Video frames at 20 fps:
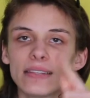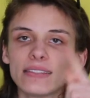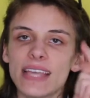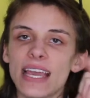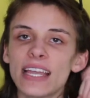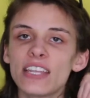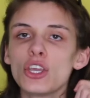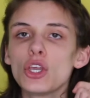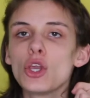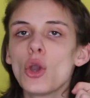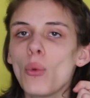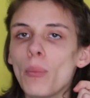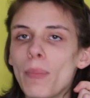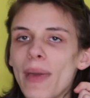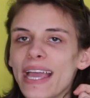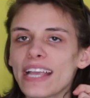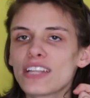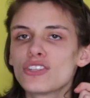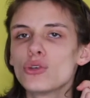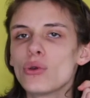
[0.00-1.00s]
Then you go
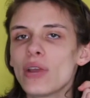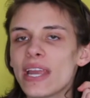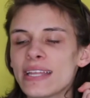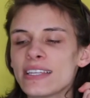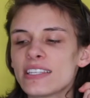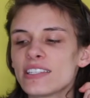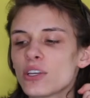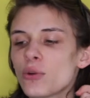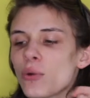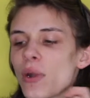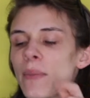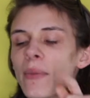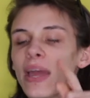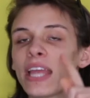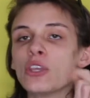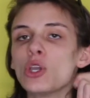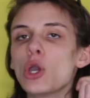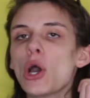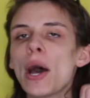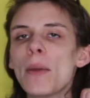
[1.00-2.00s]
back to Instagram
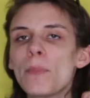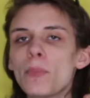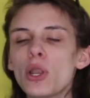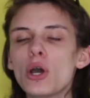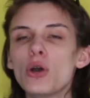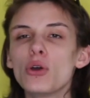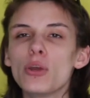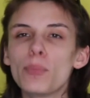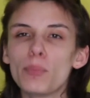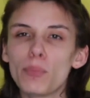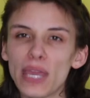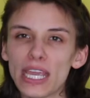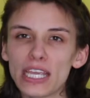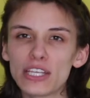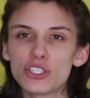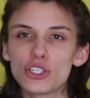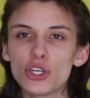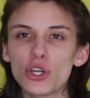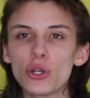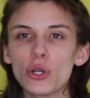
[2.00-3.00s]
and you upload a
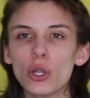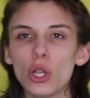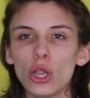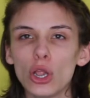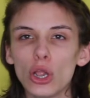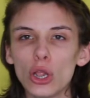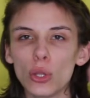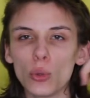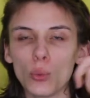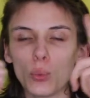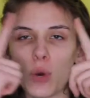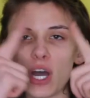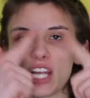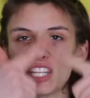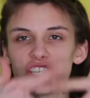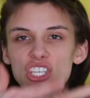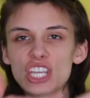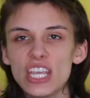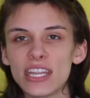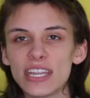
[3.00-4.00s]
picture
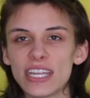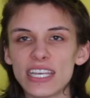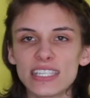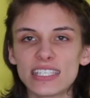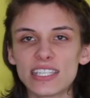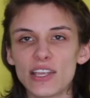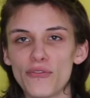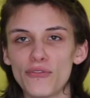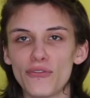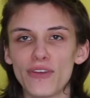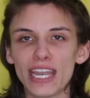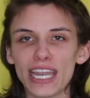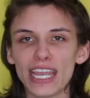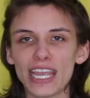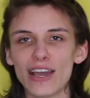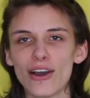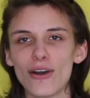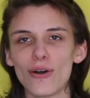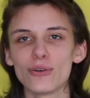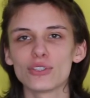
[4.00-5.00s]
watching this
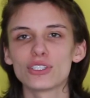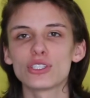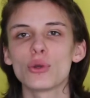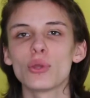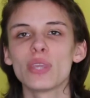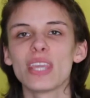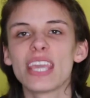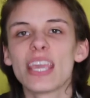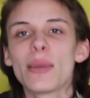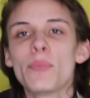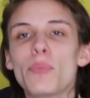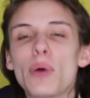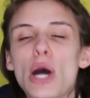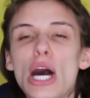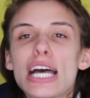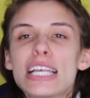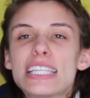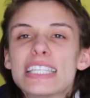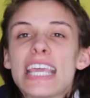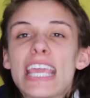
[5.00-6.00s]
video. So you can
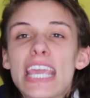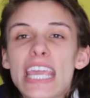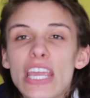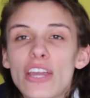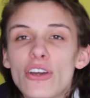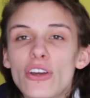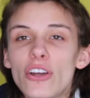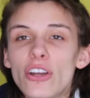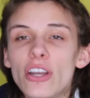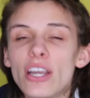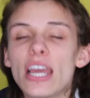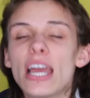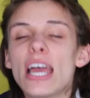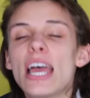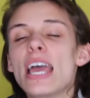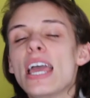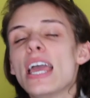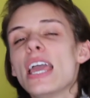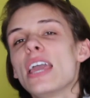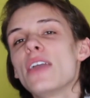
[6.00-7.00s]
pause here
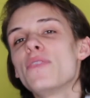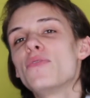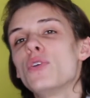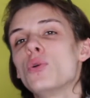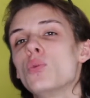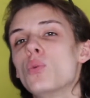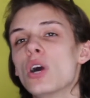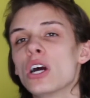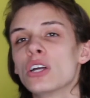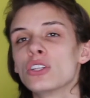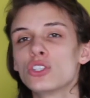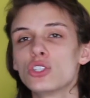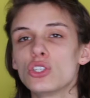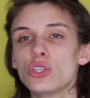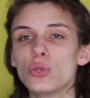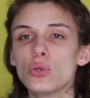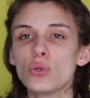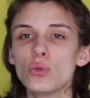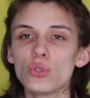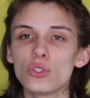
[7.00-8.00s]
if you want
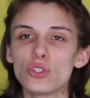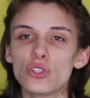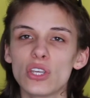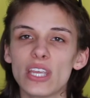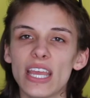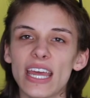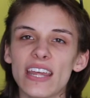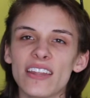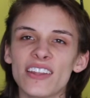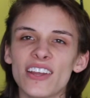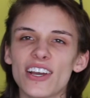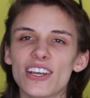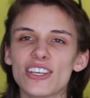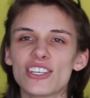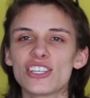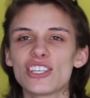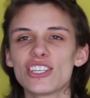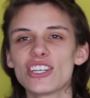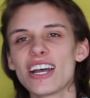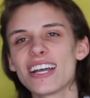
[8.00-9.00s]
to get a
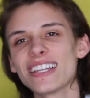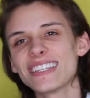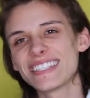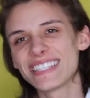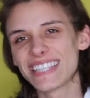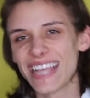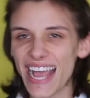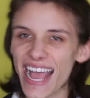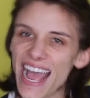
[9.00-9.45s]
nice shot.